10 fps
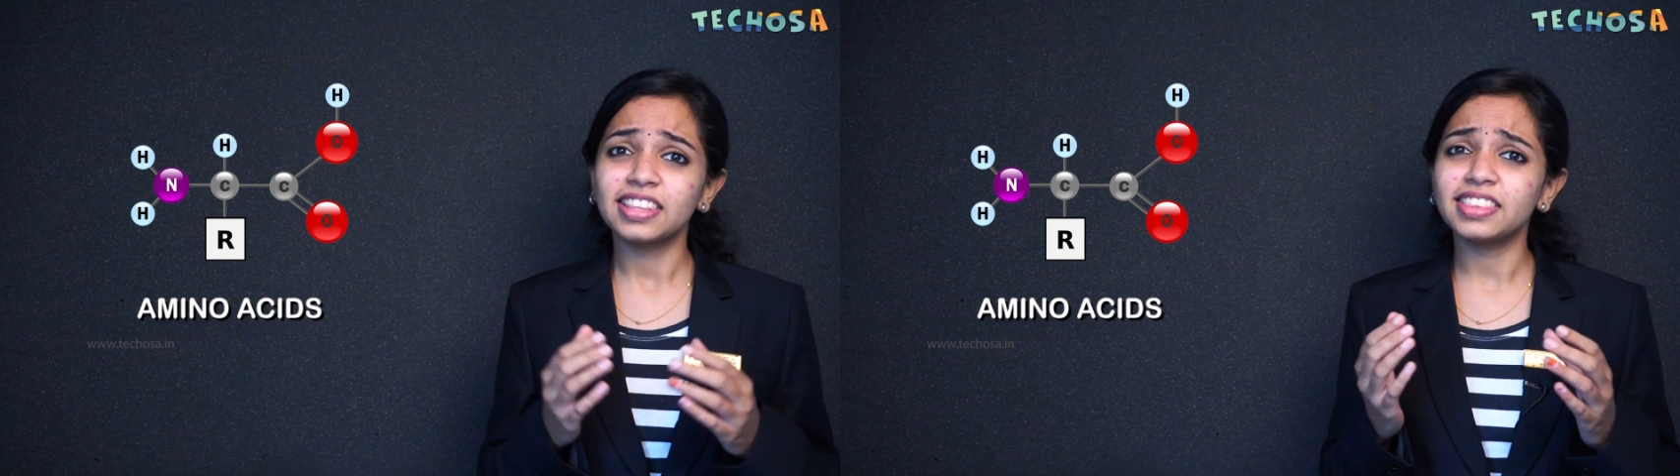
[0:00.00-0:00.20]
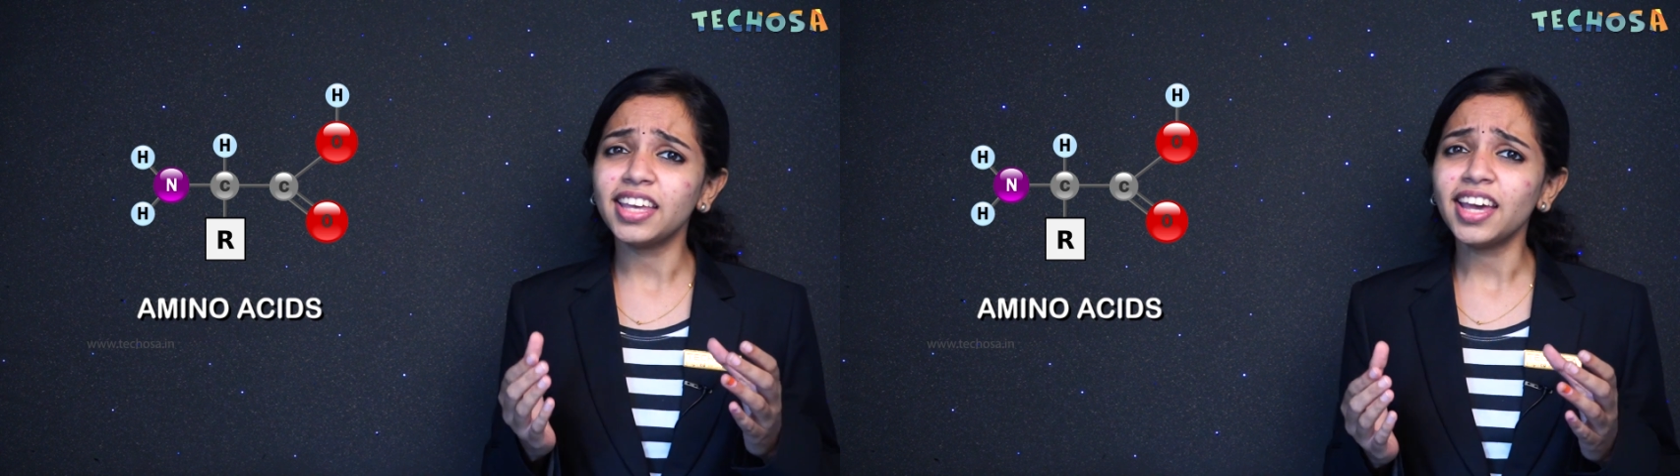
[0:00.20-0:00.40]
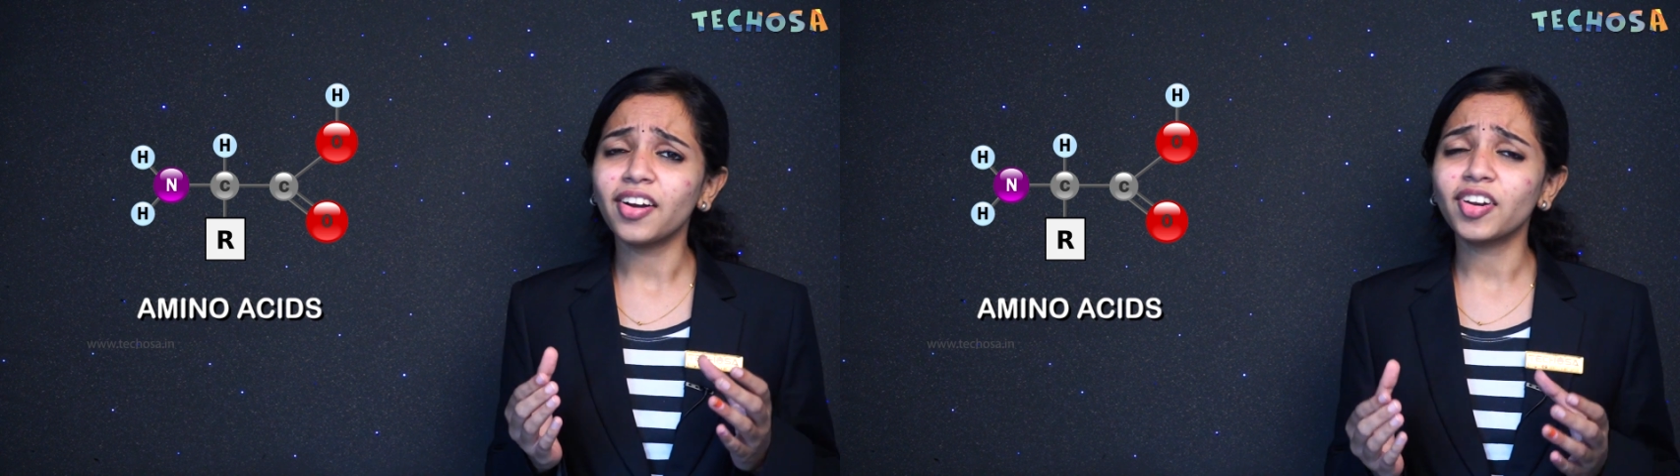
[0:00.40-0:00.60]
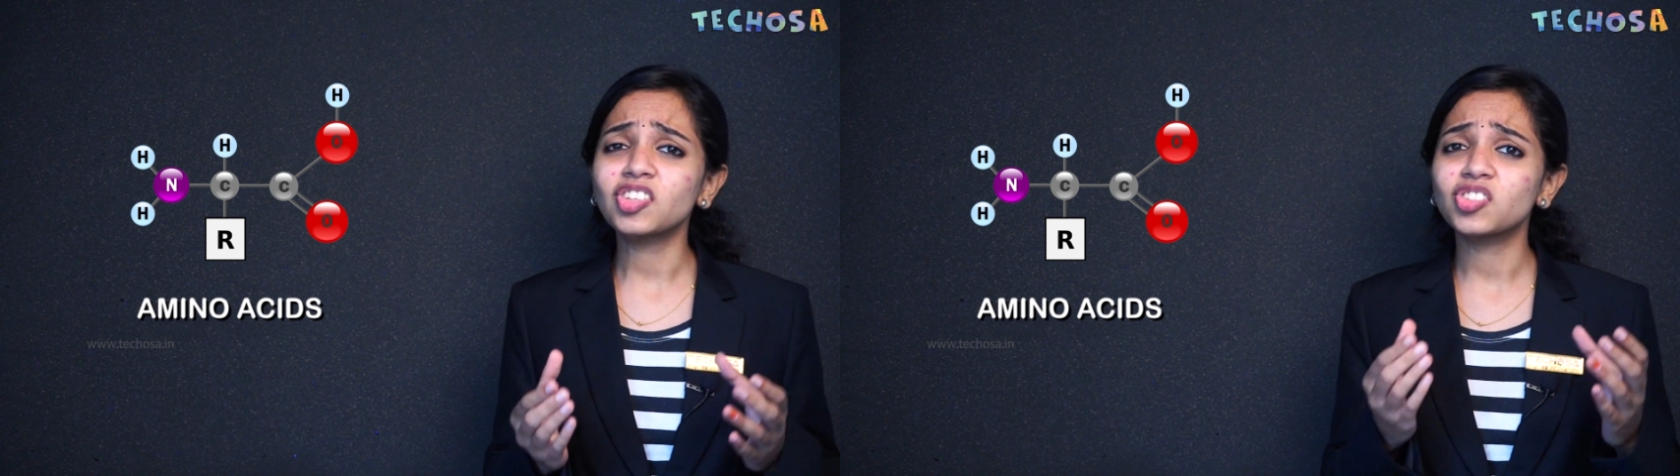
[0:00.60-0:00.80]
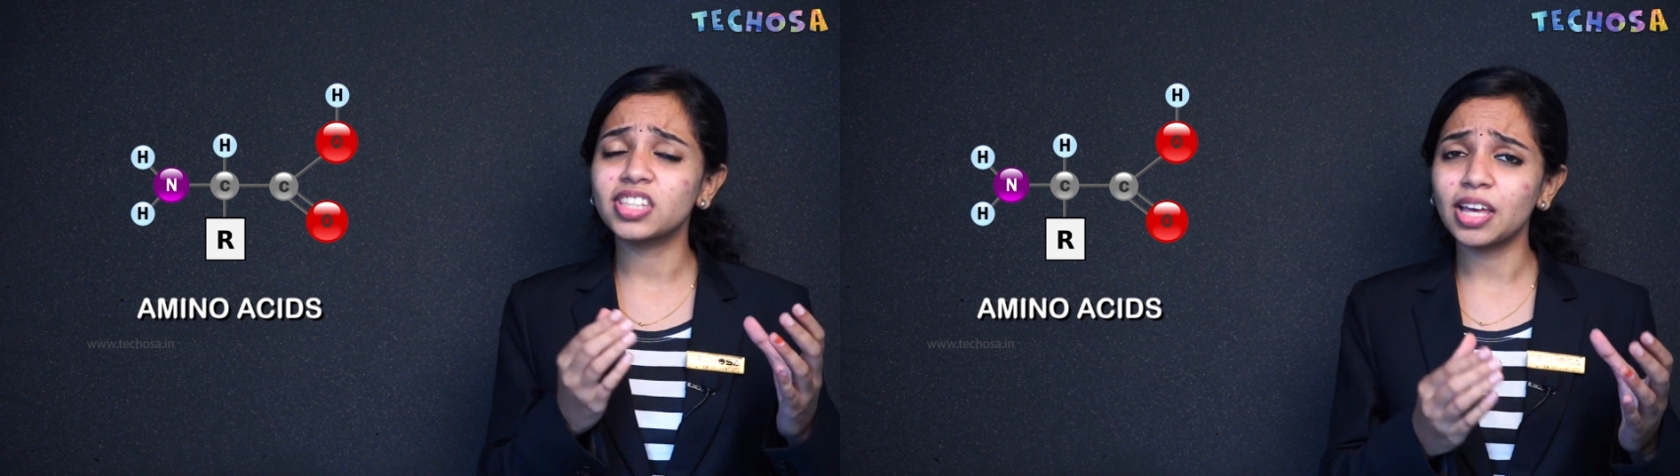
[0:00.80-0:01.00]
They
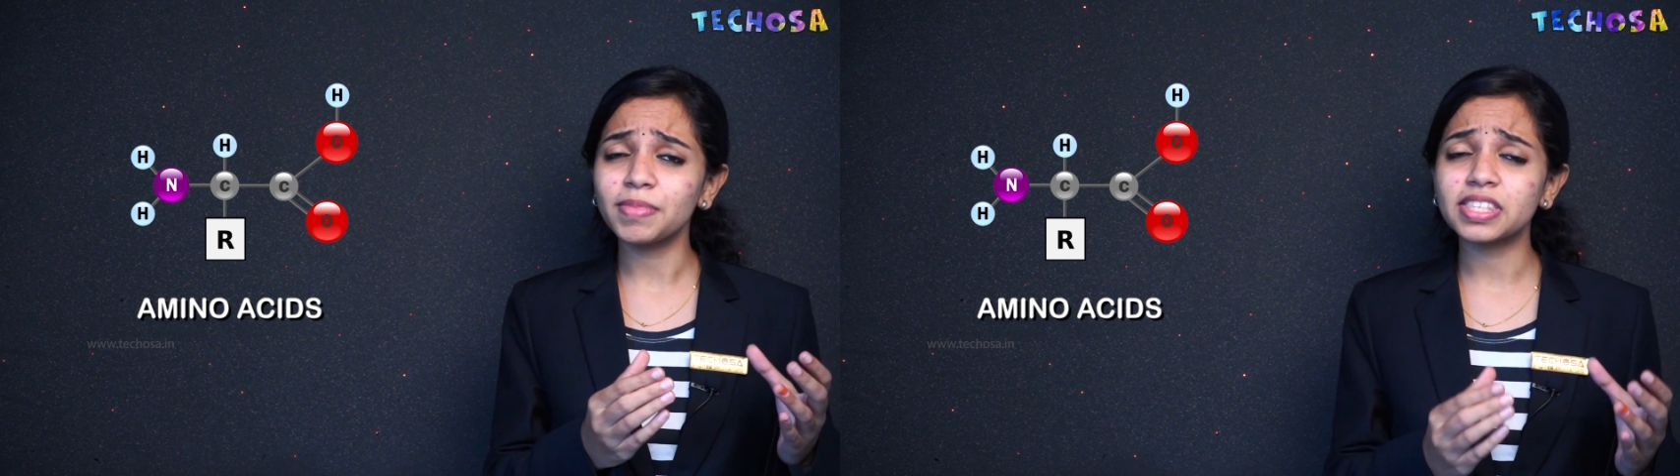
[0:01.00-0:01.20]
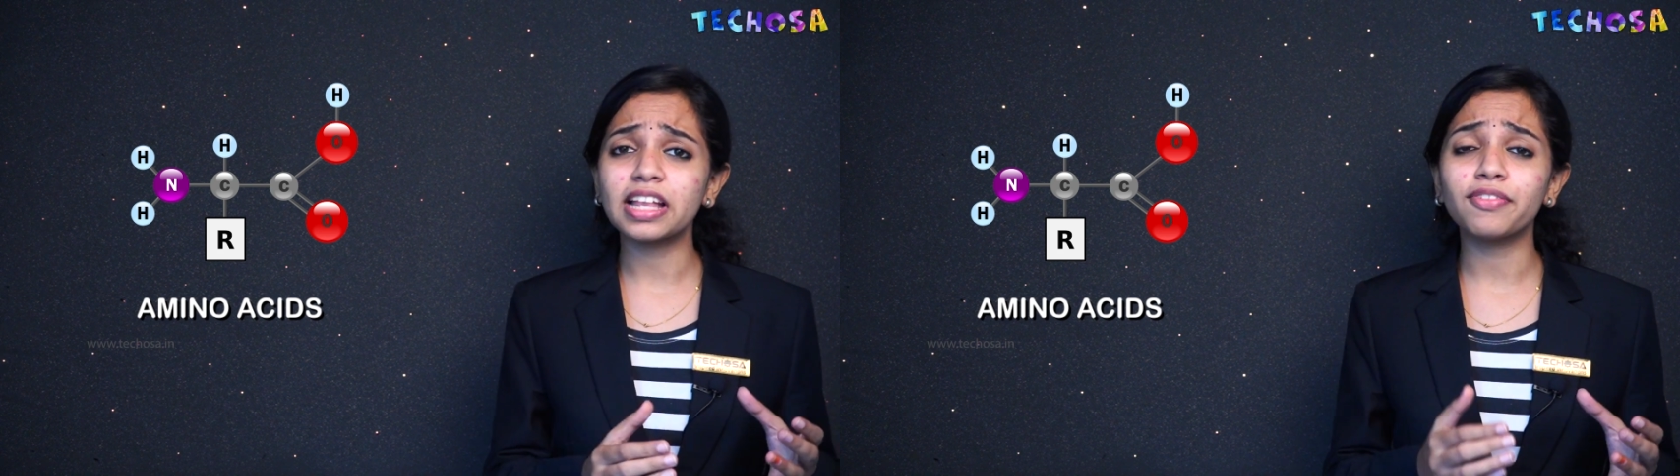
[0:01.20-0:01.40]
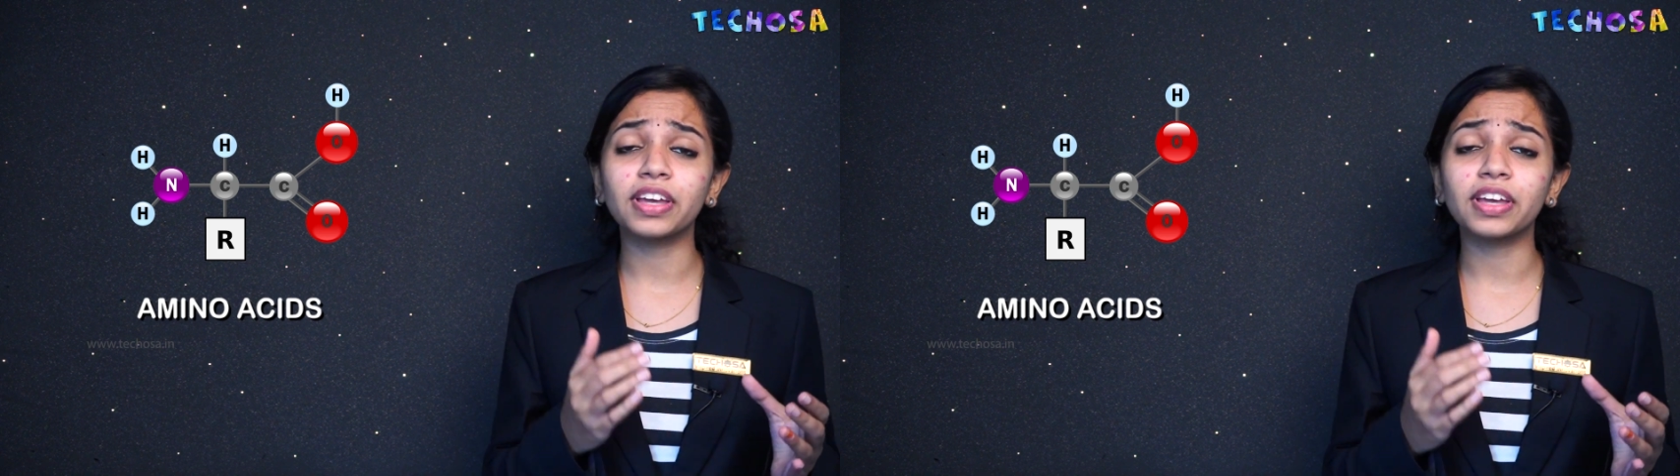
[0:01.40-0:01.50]
arrange themselves